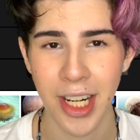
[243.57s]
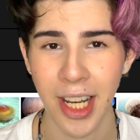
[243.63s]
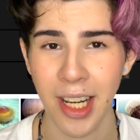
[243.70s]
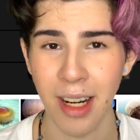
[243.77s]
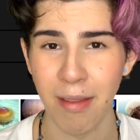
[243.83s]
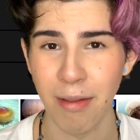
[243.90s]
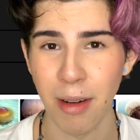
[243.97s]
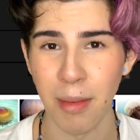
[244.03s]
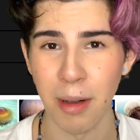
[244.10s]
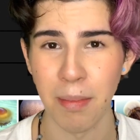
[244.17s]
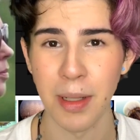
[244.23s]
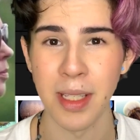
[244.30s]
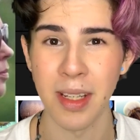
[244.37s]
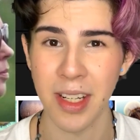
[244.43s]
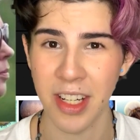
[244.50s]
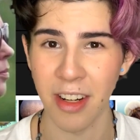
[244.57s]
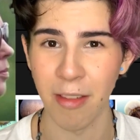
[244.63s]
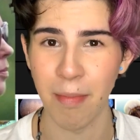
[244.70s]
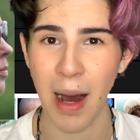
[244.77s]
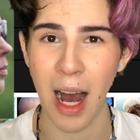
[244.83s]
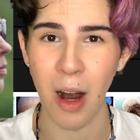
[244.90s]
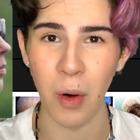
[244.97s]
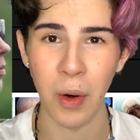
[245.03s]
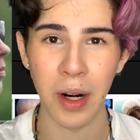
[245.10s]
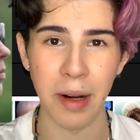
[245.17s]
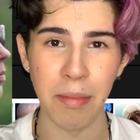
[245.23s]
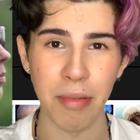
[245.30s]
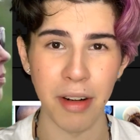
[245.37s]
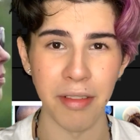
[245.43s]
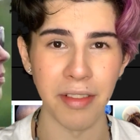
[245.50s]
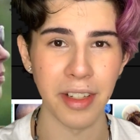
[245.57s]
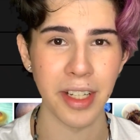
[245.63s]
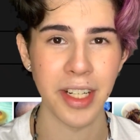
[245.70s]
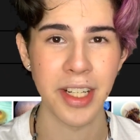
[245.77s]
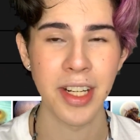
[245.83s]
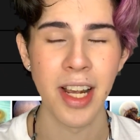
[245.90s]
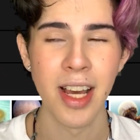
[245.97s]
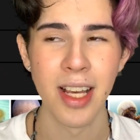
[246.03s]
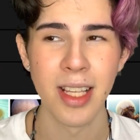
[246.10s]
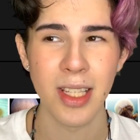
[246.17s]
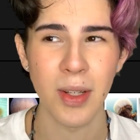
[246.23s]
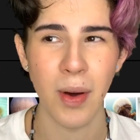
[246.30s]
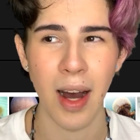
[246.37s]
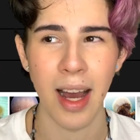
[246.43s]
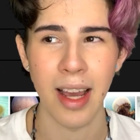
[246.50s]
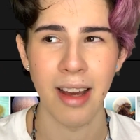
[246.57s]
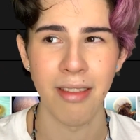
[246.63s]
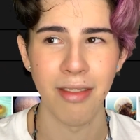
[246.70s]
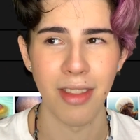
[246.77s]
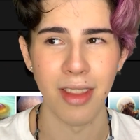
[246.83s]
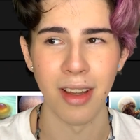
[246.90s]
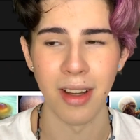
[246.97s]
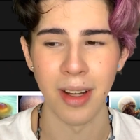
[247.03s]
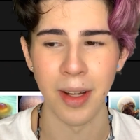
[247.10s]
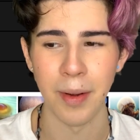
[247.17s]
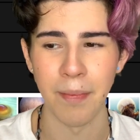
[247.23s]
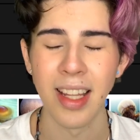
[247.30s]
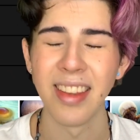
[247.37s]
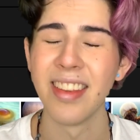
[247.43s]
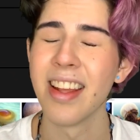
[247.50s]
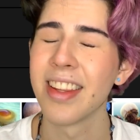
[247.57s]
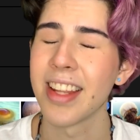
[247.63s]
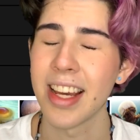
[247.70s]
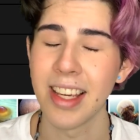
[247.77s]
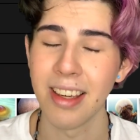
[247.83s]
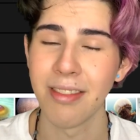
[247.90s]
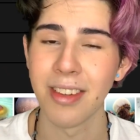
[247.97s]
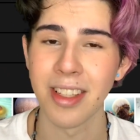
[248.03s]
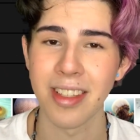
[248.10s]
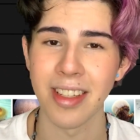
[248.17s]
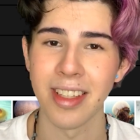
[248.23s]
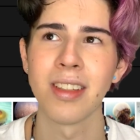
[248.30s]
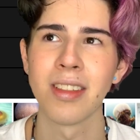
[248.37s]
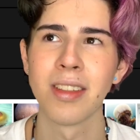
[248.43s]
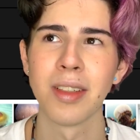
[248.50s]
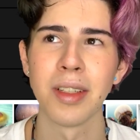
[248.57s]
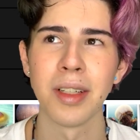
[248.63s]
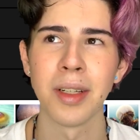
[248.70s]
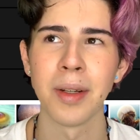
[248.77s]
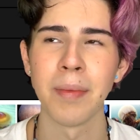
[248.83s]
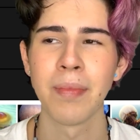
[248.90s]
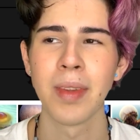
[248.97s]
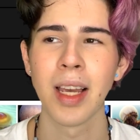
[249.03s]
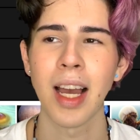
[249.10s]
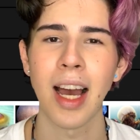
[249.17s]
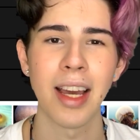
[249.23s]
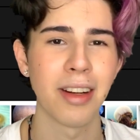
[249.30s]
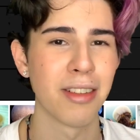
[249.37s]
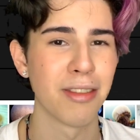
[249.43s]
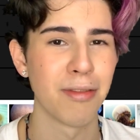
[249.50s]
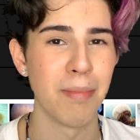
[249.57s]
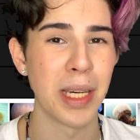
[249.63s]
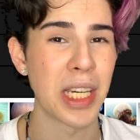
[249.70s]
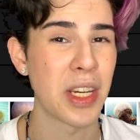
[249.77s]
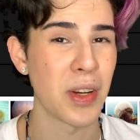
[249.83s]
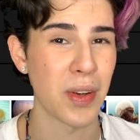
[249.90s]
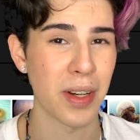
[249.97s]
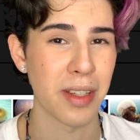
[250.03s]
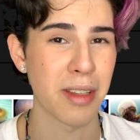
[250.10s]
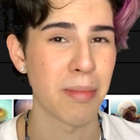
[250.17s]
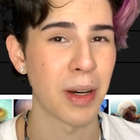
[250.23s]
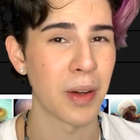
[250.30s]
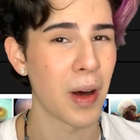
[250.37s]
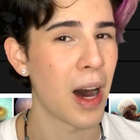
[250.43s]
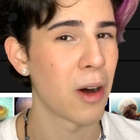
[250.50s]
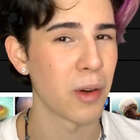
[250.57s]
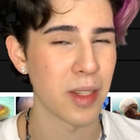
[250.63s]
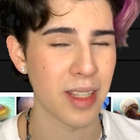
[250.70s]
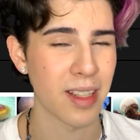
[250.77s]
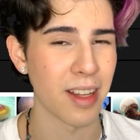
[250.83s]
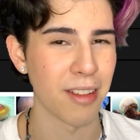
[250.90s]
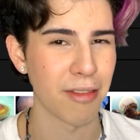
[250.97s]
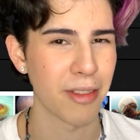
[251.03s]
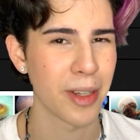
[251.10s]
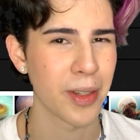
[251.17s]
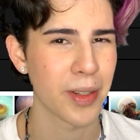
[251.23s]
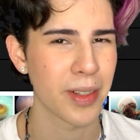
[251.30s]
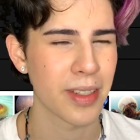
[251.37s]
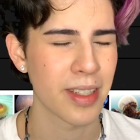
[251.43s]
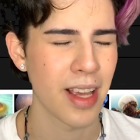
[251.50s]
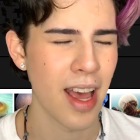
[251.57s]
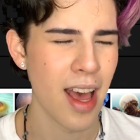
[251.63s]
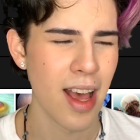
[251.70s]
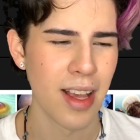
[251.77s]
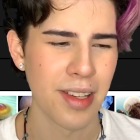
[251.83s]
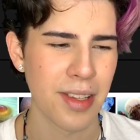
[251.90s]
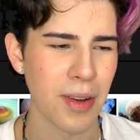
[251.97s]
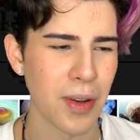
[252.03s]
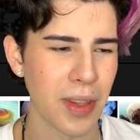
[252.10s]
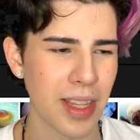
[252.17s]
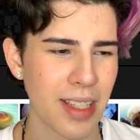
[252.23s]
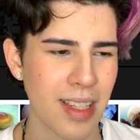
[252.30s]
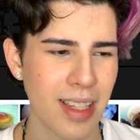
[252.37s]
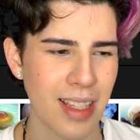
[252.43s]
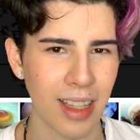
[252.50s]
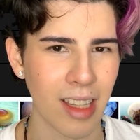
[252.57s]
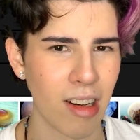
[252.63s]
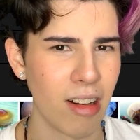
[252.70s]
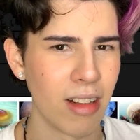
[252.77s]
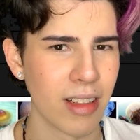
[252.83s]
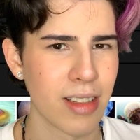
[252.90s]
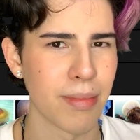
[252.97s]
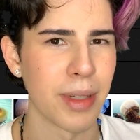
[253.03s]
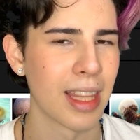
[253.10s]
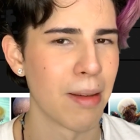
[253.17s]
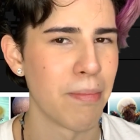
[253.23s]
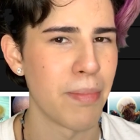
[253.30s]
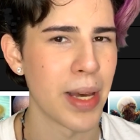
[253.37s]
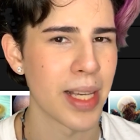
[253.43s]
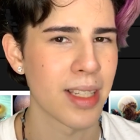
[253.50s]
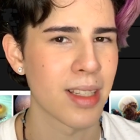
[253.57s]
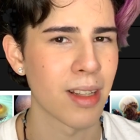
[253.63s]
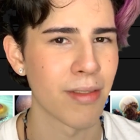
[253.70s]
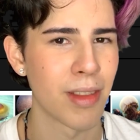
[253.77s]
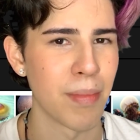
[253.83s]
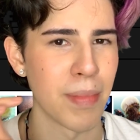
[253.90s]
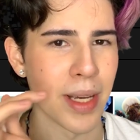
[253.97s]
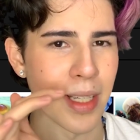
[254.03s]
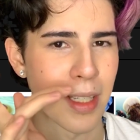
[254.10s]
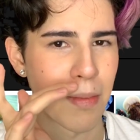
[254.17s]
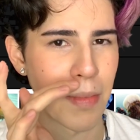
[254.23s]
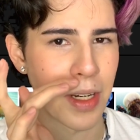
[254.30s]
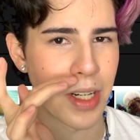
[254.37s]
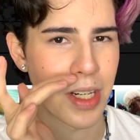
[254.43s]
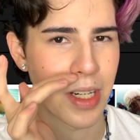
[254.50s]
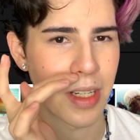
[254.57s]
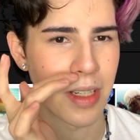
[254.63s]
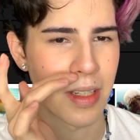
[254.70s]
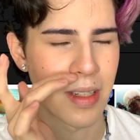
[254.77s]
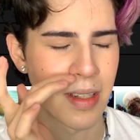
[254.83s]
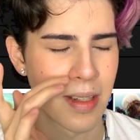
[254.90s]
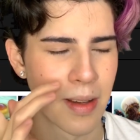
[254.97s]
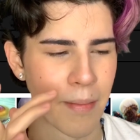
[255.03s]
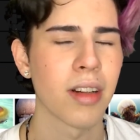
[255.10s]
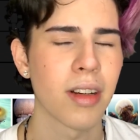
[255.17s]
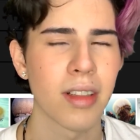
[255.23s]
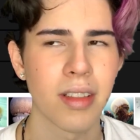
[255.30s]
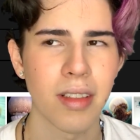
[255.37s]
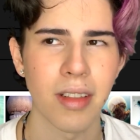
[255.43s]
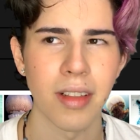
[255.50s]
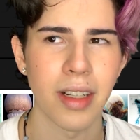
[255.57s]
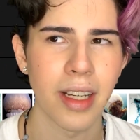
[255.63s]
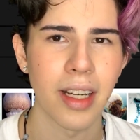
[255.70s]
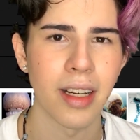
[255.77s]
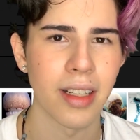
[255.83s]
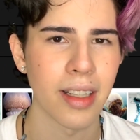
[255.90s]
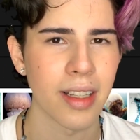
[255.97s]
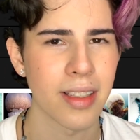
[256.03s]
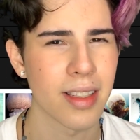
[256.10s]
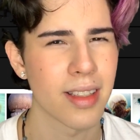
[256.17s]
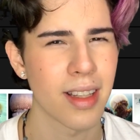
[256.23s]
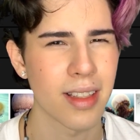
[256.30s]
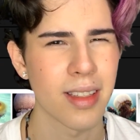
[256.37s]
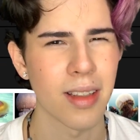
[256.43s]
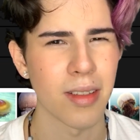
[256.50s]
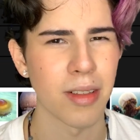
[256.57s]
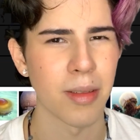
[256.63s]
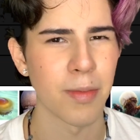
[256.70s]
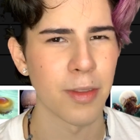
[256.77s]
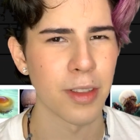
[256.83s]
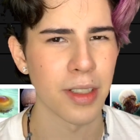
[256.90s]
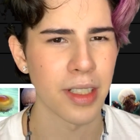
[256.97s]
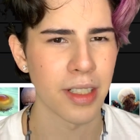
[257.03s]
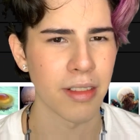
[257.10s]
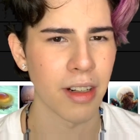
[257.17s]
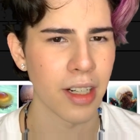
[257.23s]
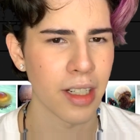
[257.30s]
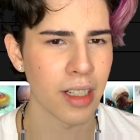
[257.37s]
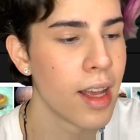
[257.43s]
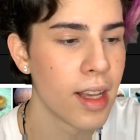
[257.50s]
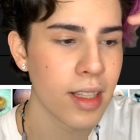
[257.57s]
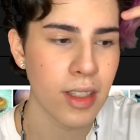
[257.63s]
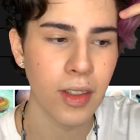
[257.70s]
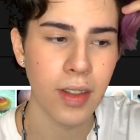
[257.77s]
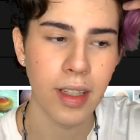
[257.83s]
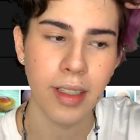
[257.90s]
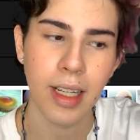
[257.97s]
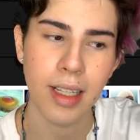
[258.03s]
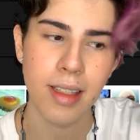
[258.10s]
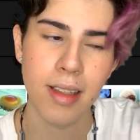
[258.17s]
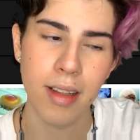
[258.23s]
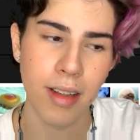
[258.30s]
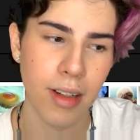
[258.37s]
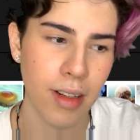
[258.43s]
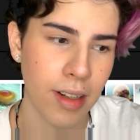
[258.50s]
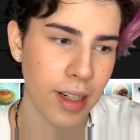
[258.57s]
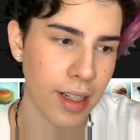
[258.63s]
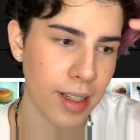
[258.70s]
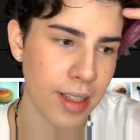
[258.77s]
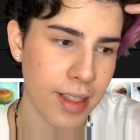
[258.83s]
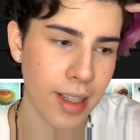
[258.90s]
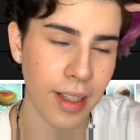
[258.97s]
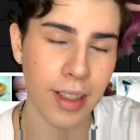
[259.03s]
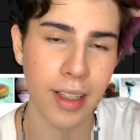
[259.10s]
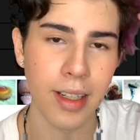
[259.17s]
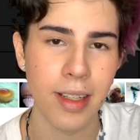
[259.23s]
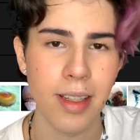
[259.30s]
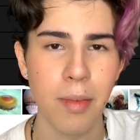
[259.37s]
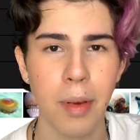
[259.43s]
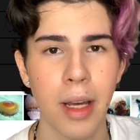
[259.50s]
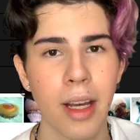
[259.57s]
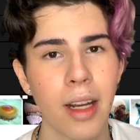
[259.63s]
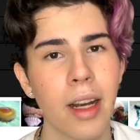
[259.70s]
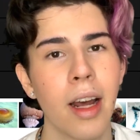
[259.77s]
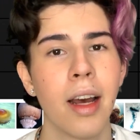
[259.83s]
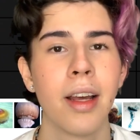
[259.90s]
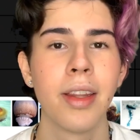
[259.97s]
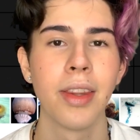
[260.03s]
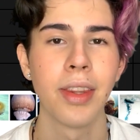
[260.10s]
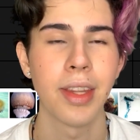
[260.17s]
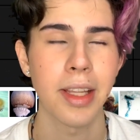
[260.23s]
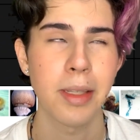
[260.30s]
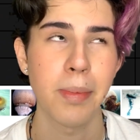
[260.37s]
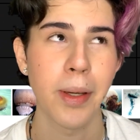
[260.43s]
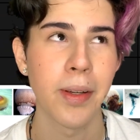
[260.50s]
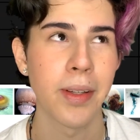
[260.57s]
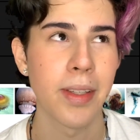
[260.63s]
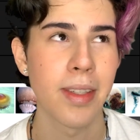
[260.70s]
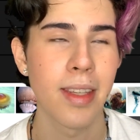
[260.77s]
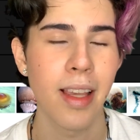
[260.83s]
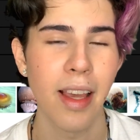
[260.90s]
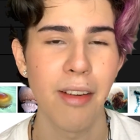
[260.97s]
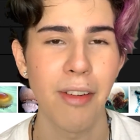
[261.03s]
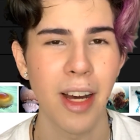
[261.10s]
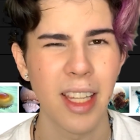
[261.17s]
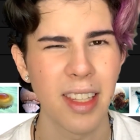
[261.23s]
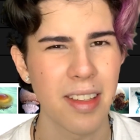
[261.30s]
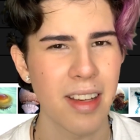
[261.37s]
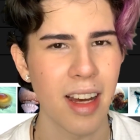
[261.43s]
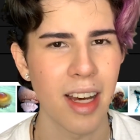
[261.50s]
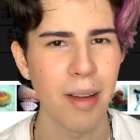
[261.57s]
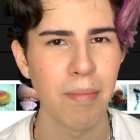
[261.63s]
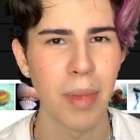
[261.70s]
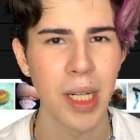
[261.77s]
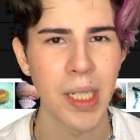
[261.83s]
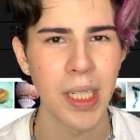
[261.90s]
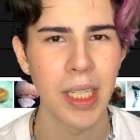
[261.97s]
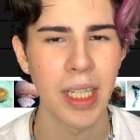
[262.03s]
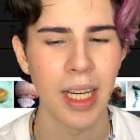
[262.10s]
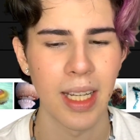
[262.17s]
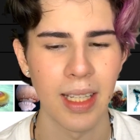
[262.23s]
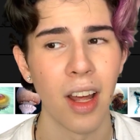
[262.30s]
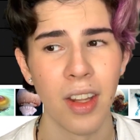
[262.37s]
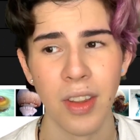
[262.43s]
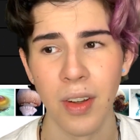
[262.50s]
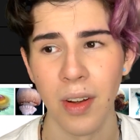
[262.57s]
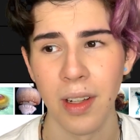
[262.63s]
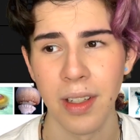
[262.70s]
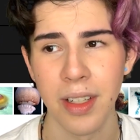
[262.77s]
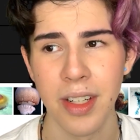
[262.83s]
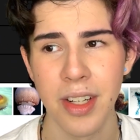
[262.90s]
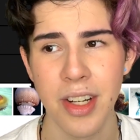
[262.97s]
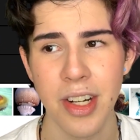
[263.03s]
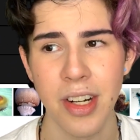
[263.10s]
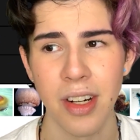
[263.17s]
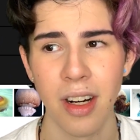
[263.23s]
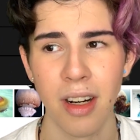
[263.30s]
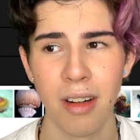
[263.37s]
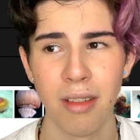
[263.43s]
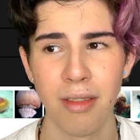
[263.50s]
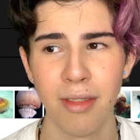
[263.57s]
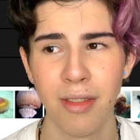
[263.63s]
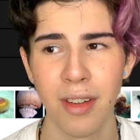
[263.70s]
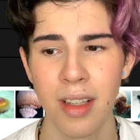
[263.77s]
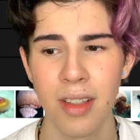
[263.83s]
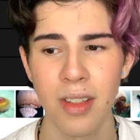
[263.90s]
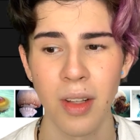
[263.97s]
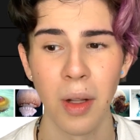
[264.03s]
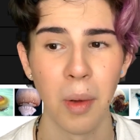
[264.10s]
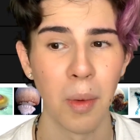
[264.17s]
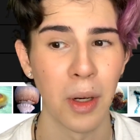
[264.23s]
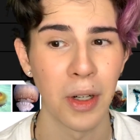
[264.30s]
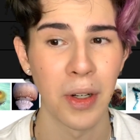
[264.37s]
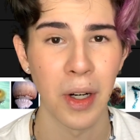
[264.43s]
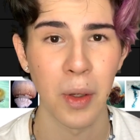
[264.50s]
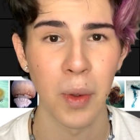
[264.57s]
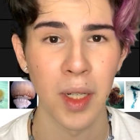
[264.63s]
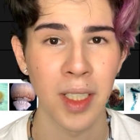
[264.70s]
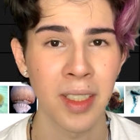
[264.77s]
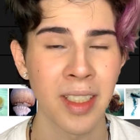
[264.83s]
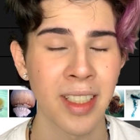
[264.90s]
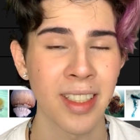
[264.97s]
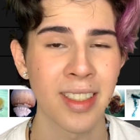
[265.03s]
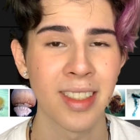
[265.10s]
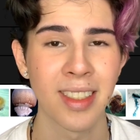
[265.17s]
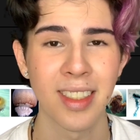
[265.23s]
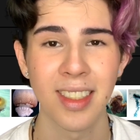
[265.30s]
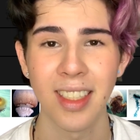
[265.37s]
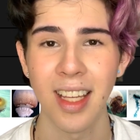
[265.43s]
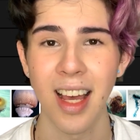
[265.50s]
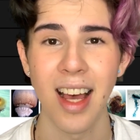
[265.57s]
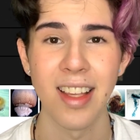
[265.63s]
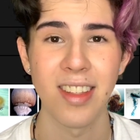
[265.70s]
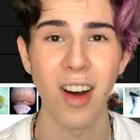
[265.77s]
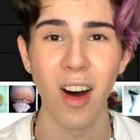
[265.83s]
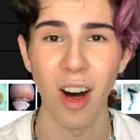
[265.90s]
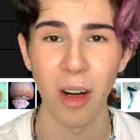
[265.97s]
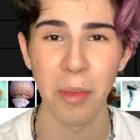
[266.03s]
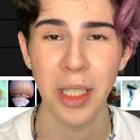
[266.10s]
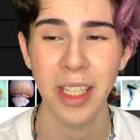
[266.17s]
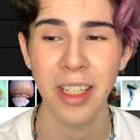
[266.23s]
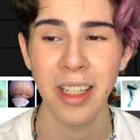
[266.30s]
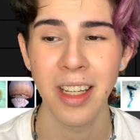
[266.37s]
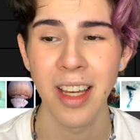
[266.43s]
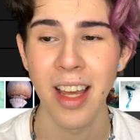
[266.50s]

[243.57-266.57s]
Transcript: I come from a position of power and privilege. So I have the naivety to kind of be curious about how a sting feels. So this is the ultimate, the best of the best species. God tier, yeah, that's the term for it, right? So the next tier is need as a pet, and that's because if I had the time, money, and a knowledge of saltwater aquatics as a hobby,